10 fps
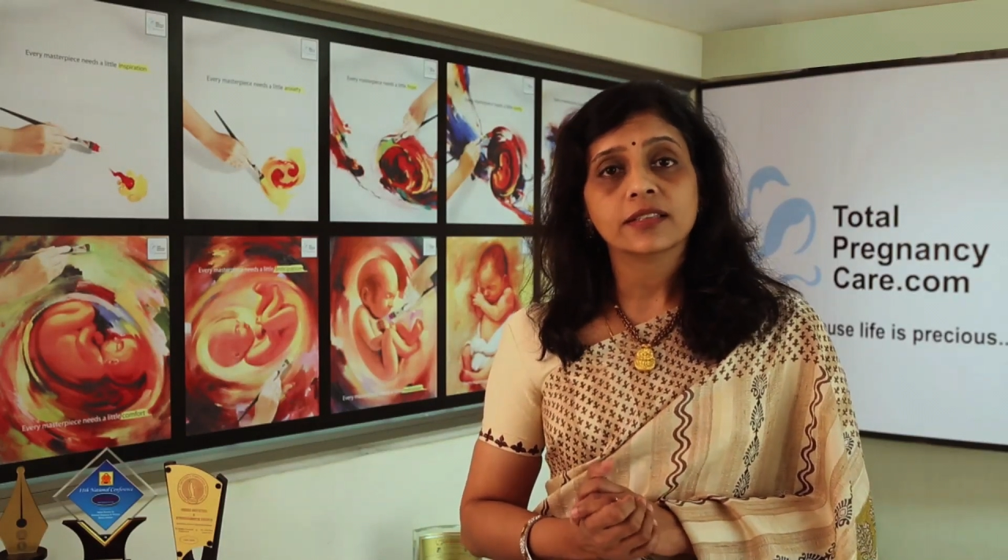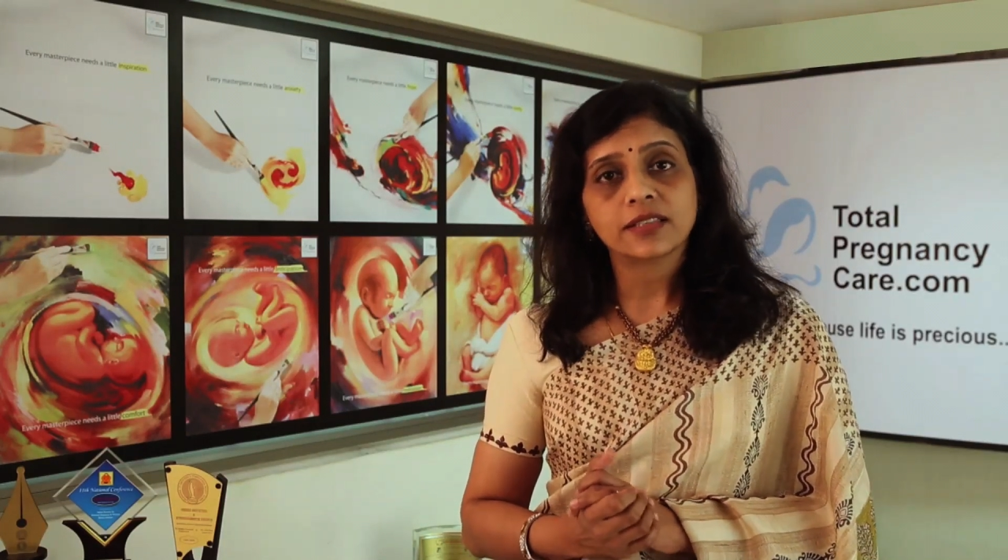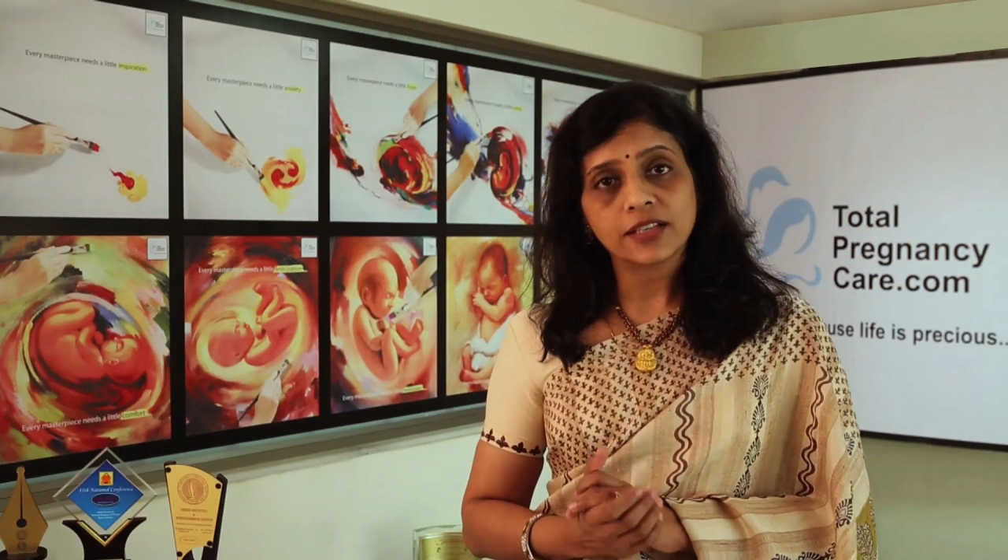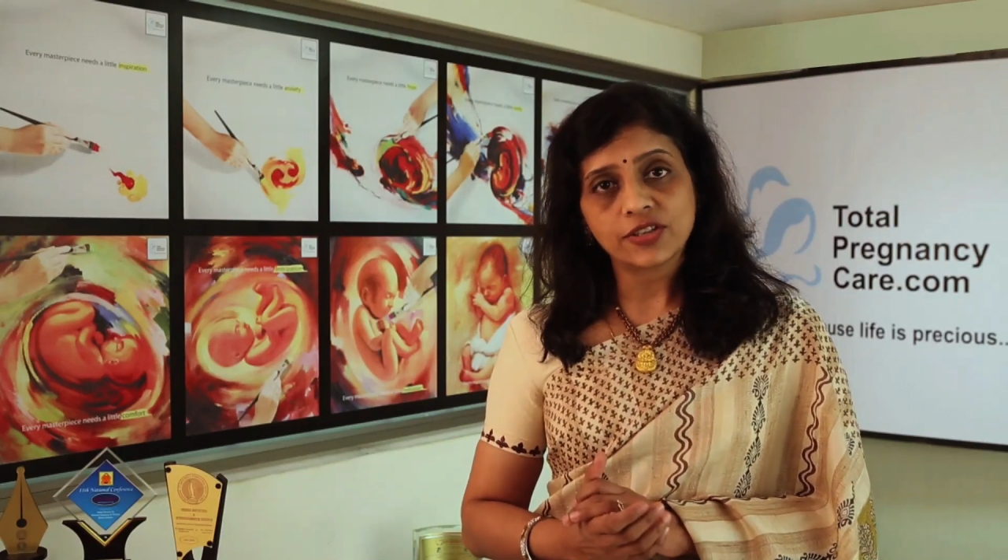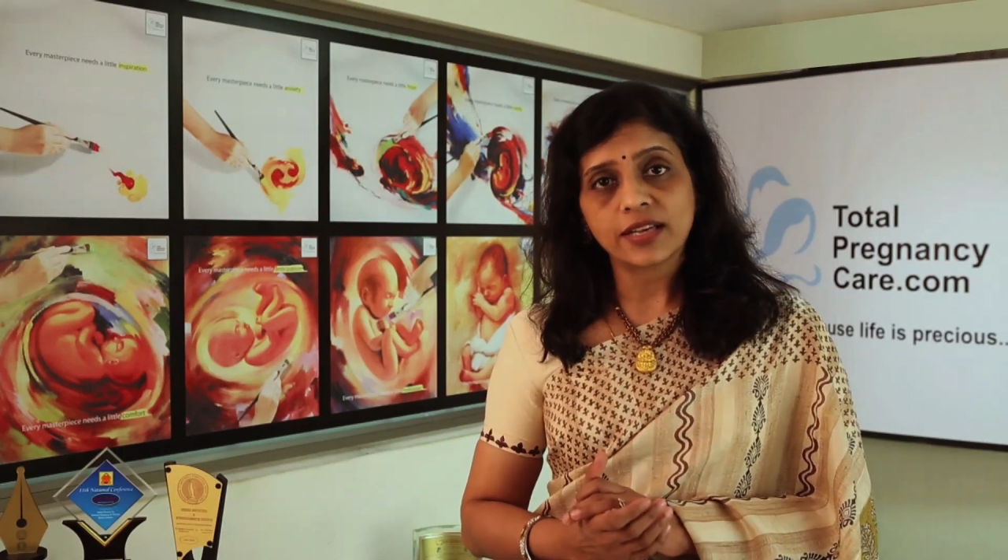
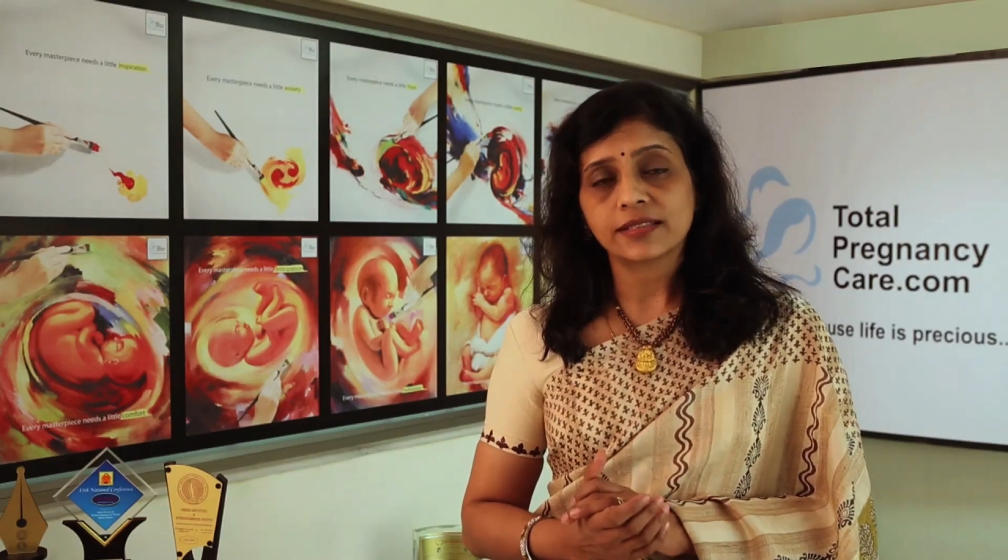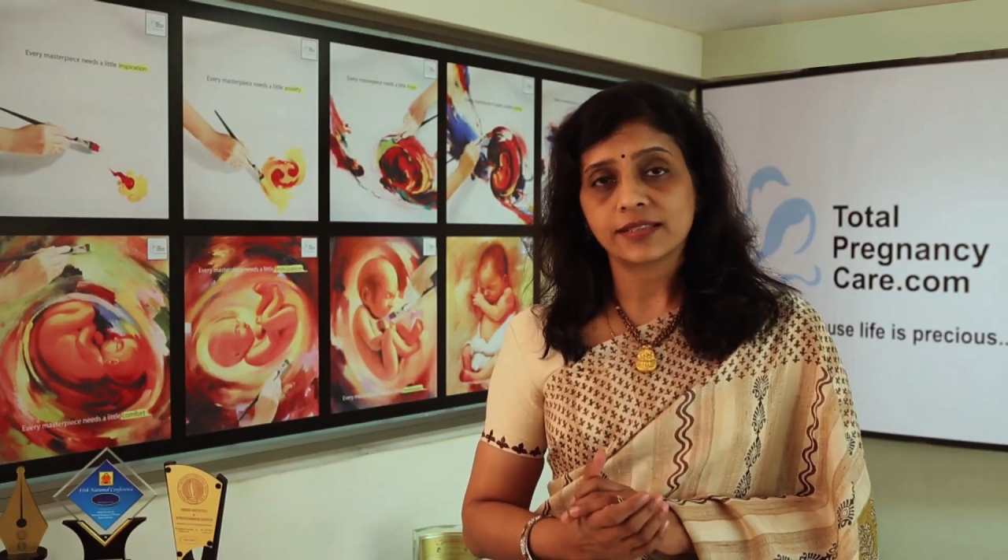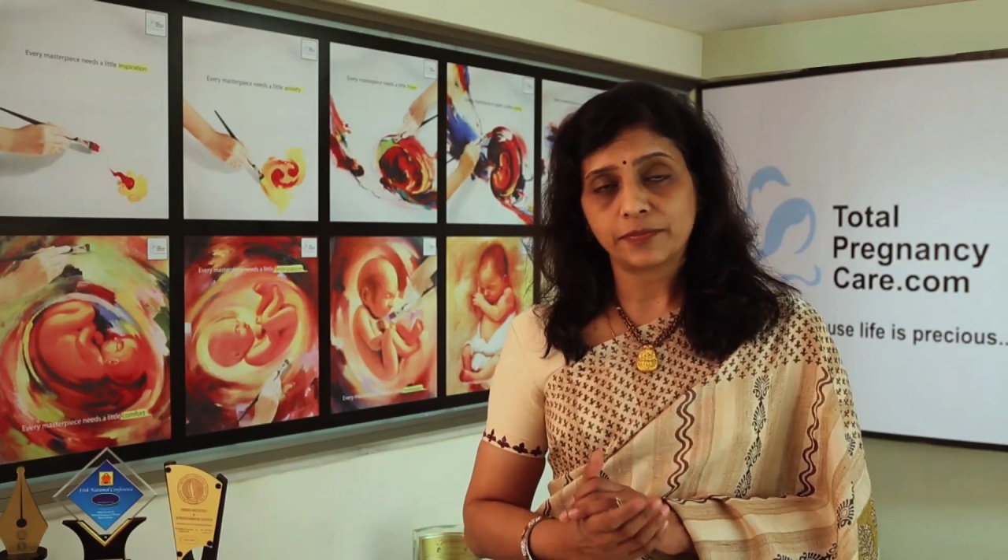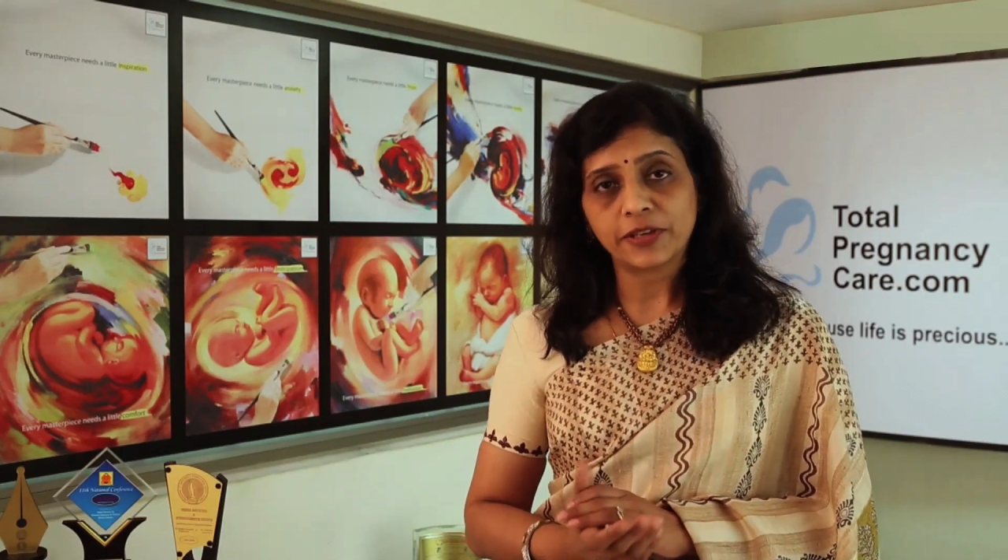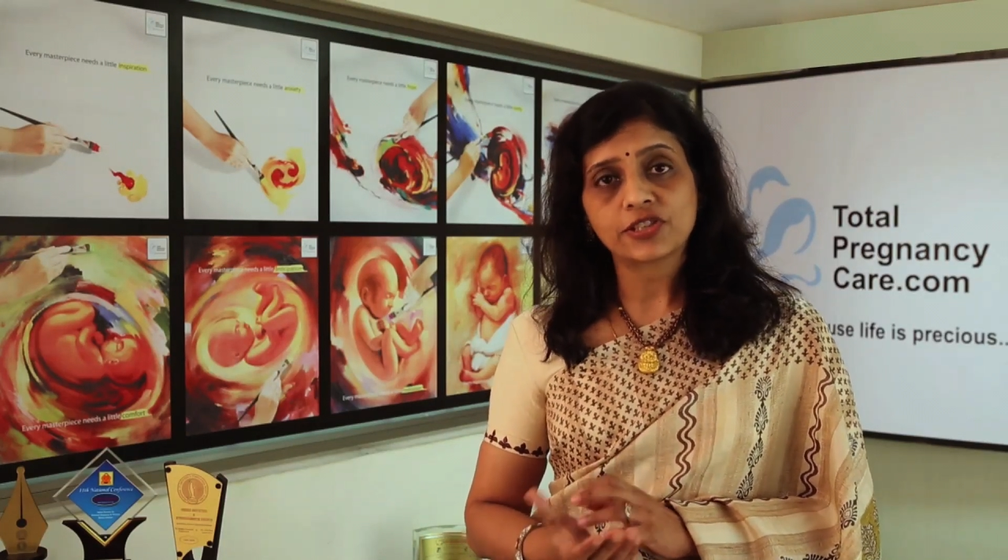such as
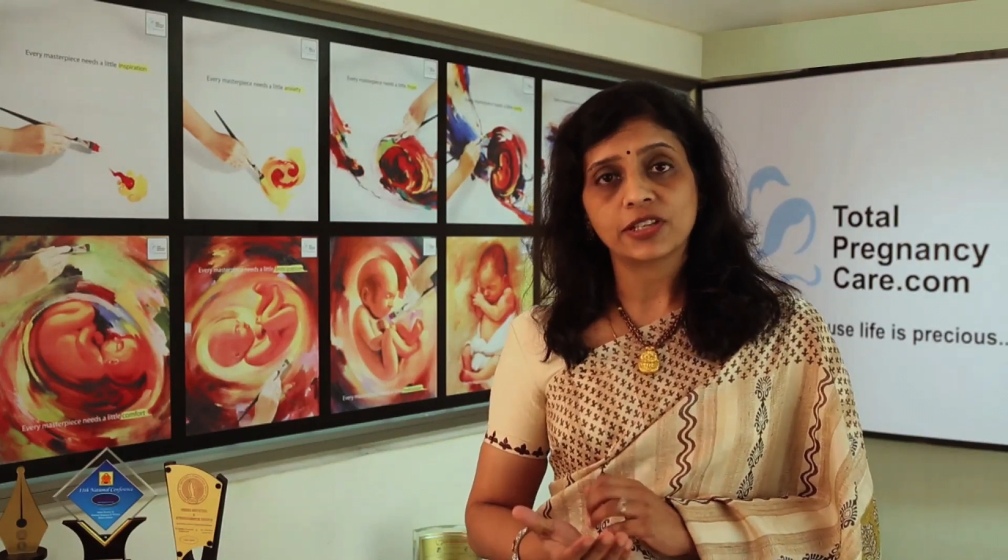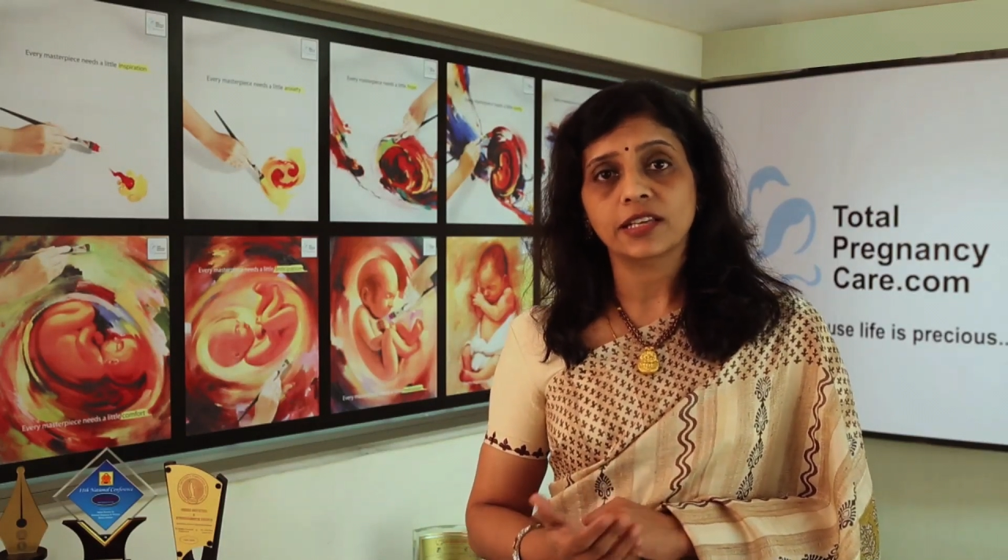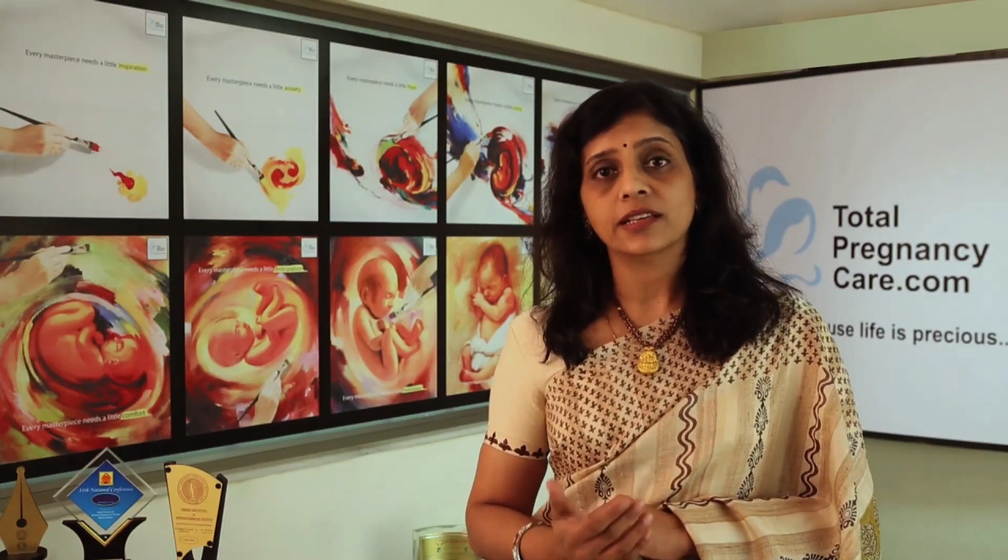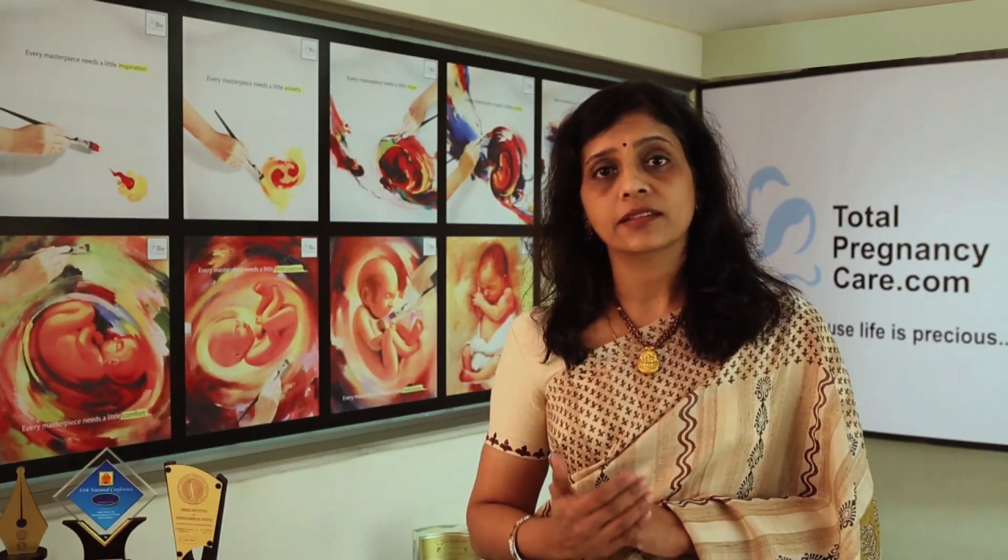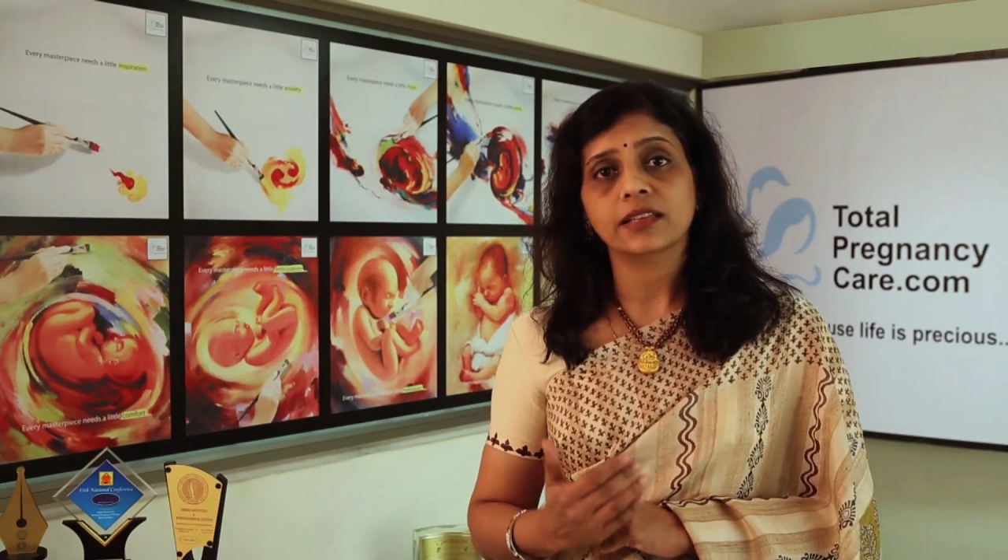
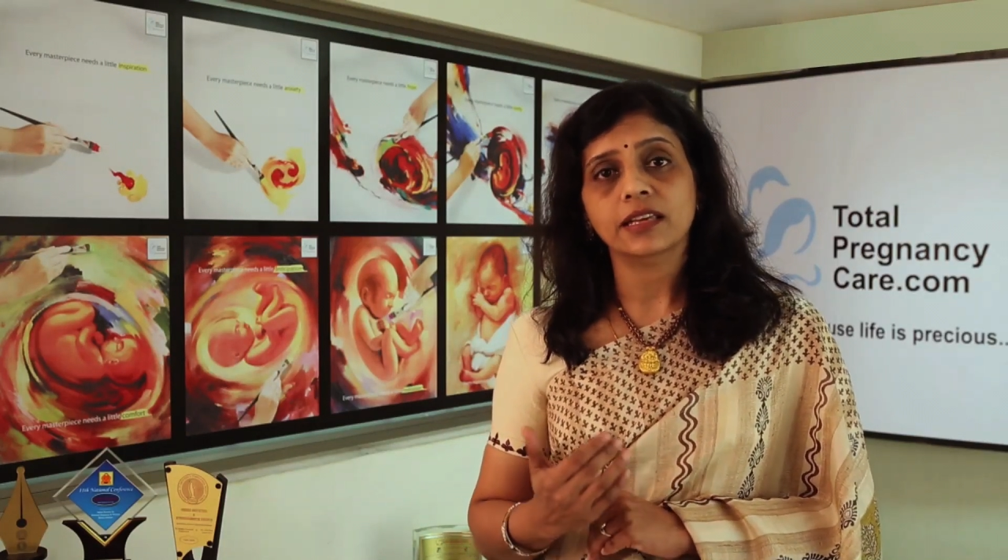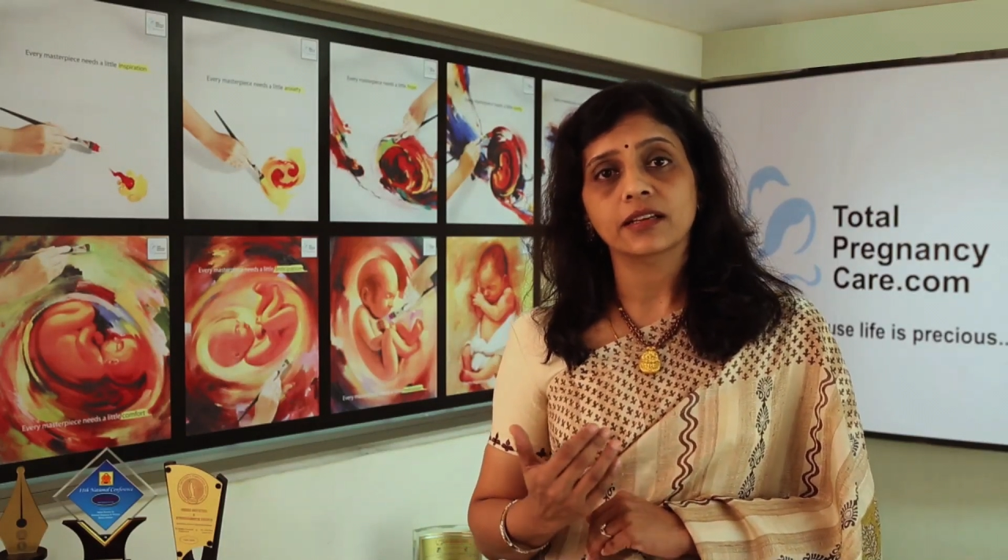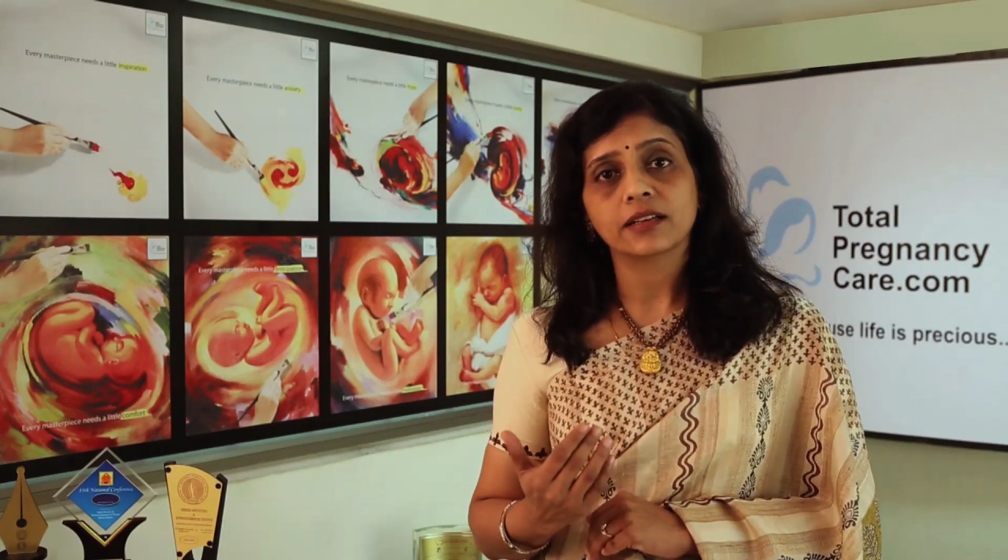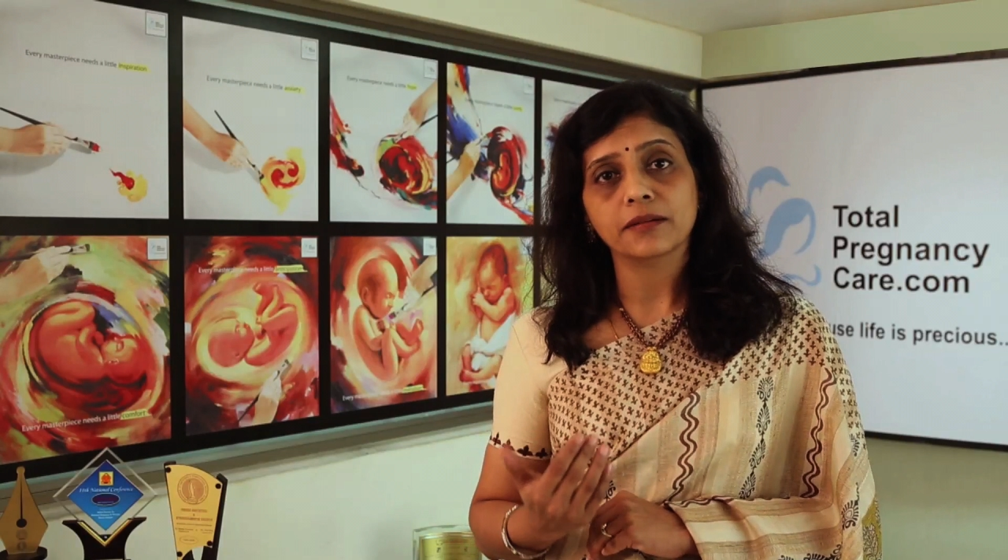especially the